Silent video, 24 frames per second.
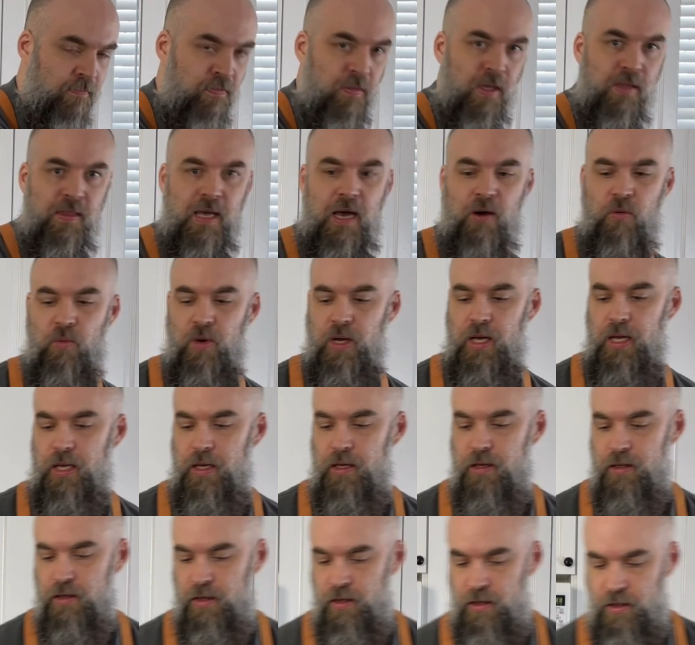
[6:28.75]
That
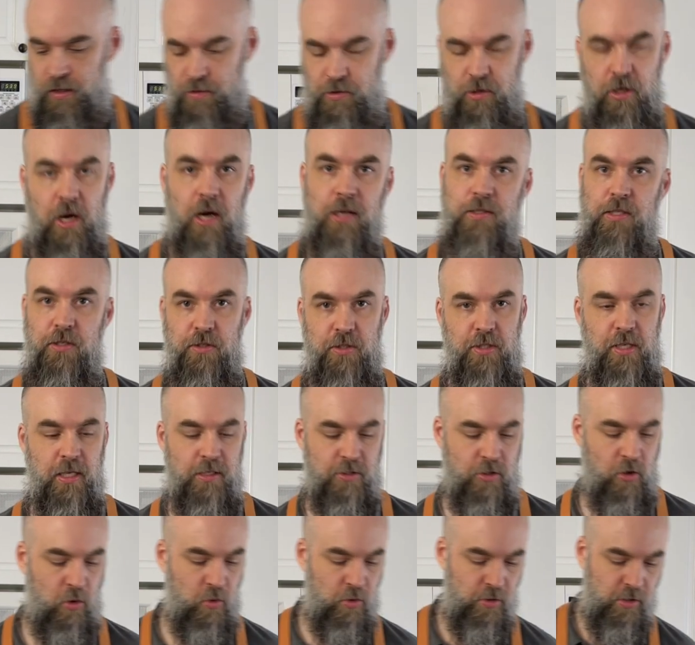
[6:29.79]
way your cocktail
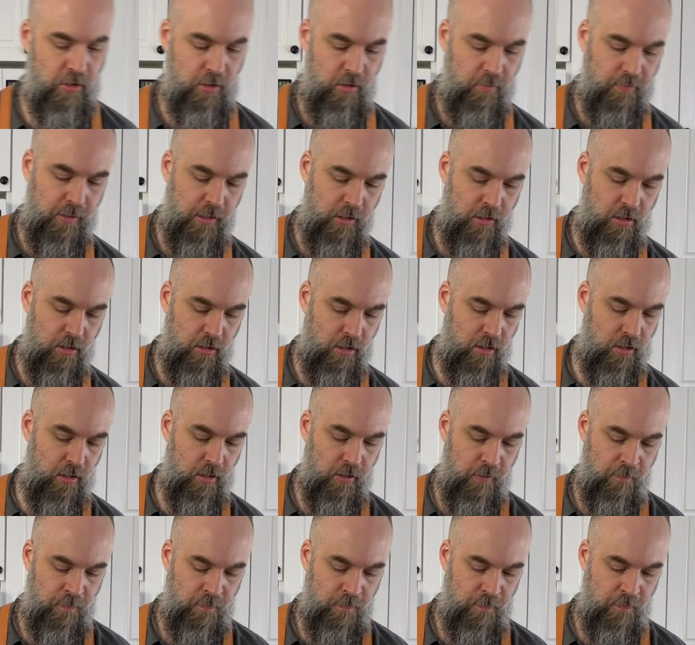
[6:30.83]
stays cold a little bit longer.